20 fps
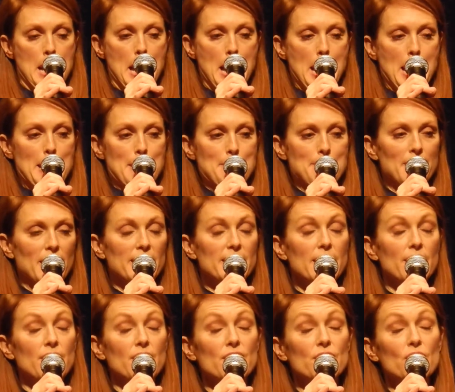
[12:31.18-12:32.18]
And I
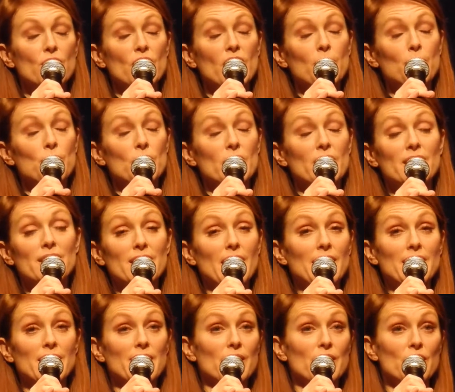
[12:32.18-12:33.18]
said,
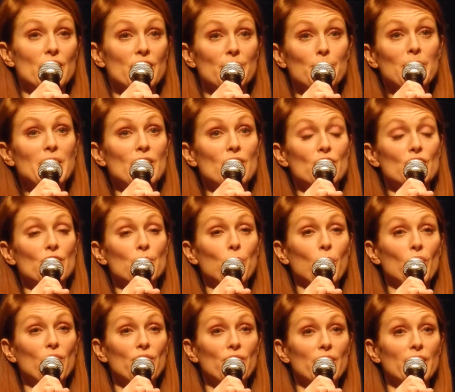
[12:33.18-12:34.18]
the speech is
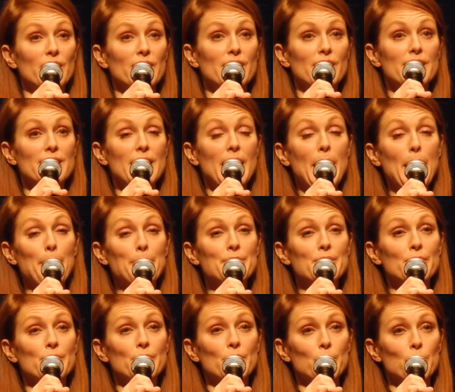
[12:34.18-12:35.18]
perfect, it's
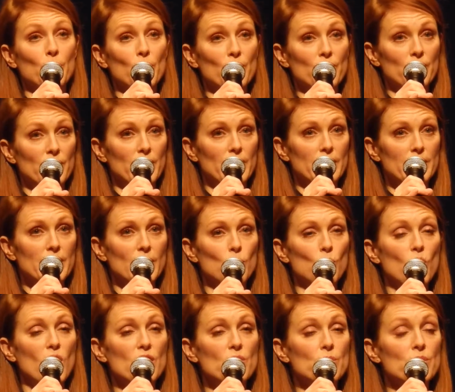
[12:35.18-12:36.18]
absolutely perfect.
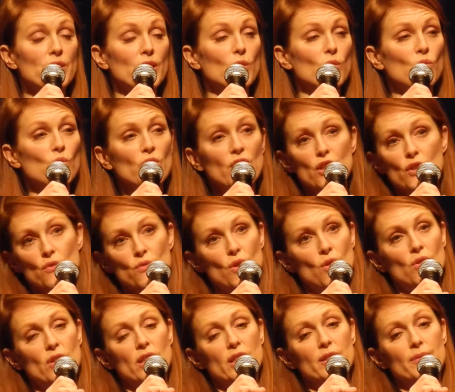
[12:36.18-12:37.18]
And Wash was like, "Rich
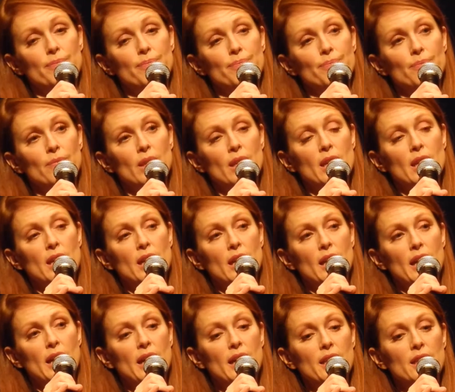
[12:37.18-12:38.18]
wrote it."
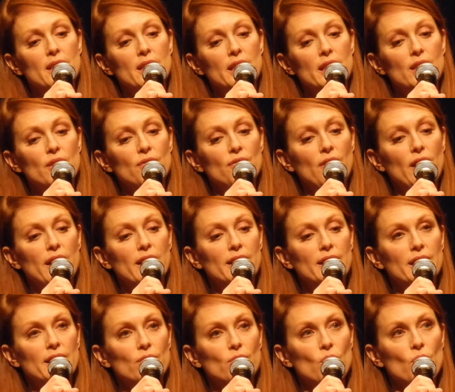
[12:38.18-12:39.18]
And he
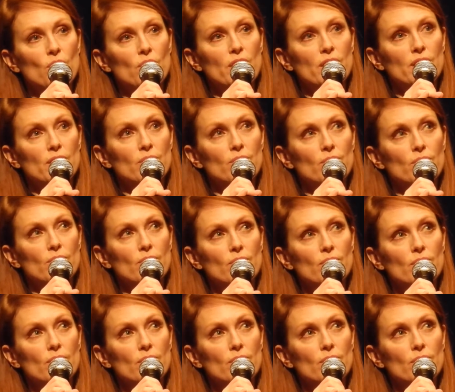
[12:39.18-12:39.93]
finally wrote it,